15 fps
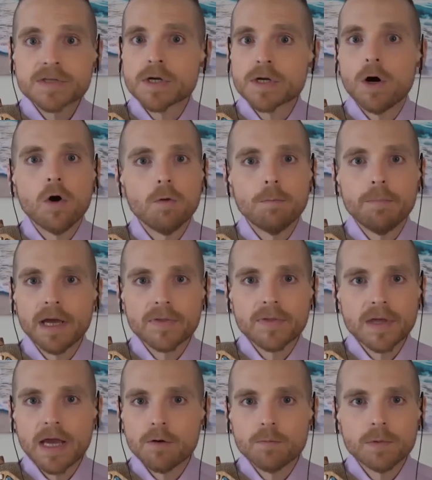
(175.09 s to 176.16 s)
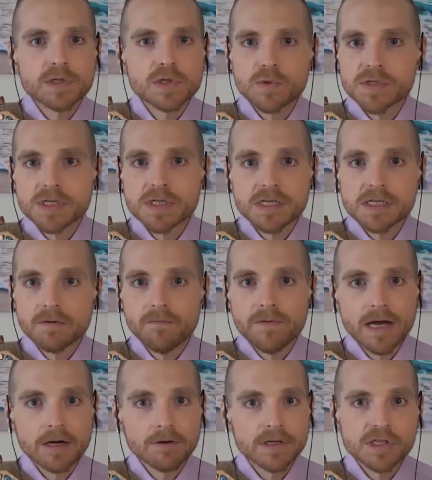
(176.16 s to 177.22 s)
a whole big thing with two seasoned
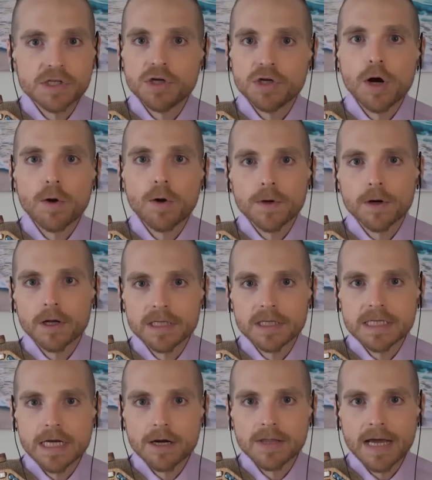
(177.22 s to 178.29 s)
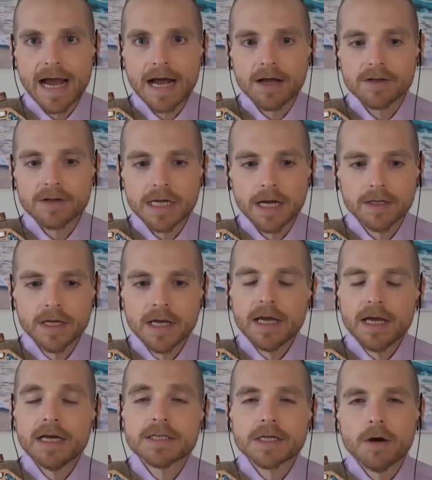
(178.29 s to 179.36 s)
veterans. You know they're going to tear the house down.
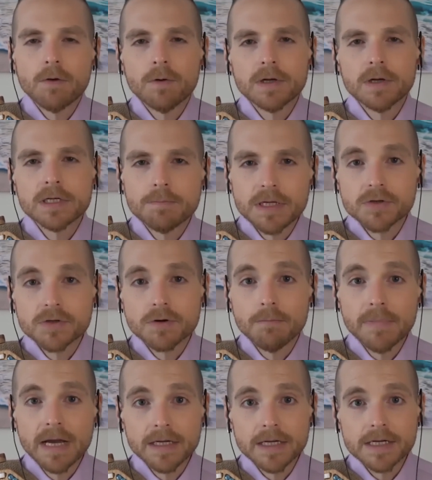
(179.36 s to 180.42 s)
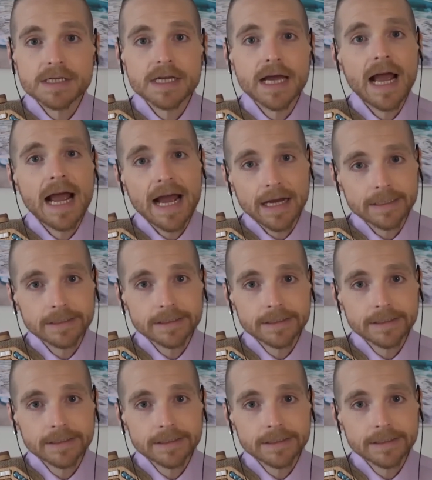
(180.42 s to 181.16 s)
It's going to be tremendous. And